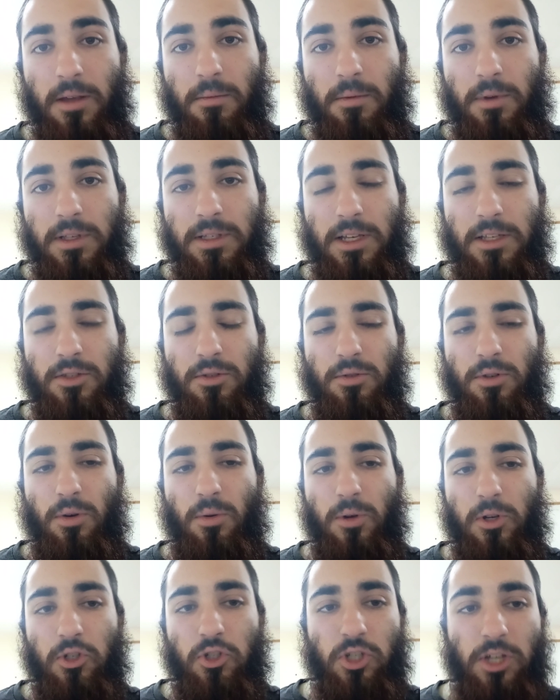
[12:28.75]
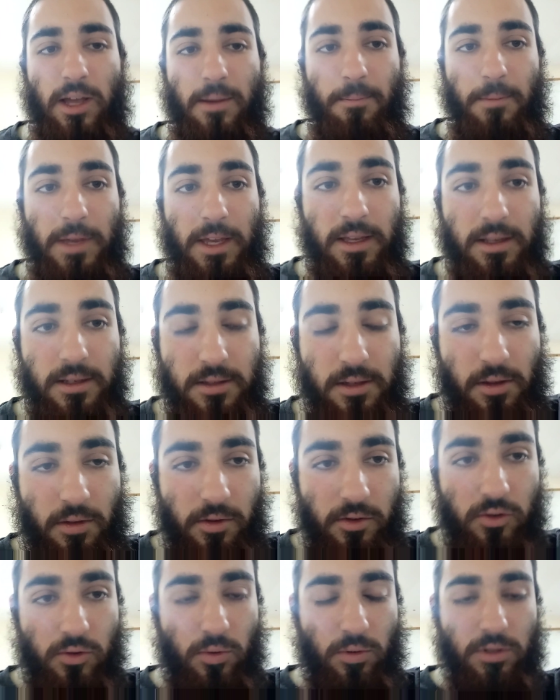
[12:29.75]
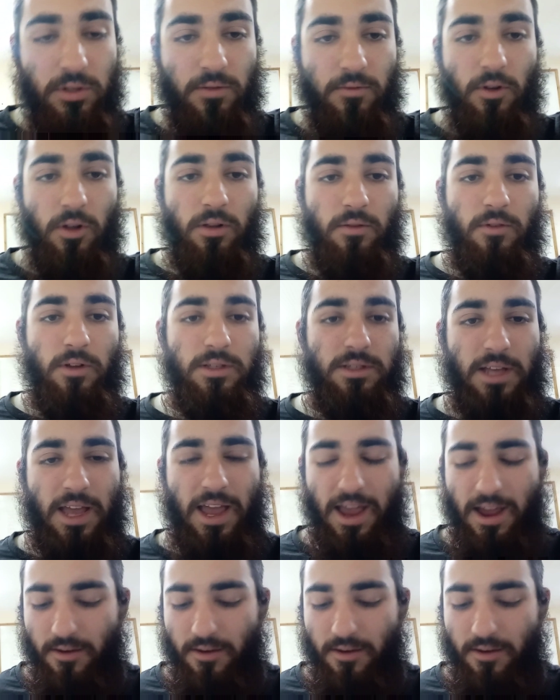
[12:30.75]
Because as you know, Hashem is the source of all of us.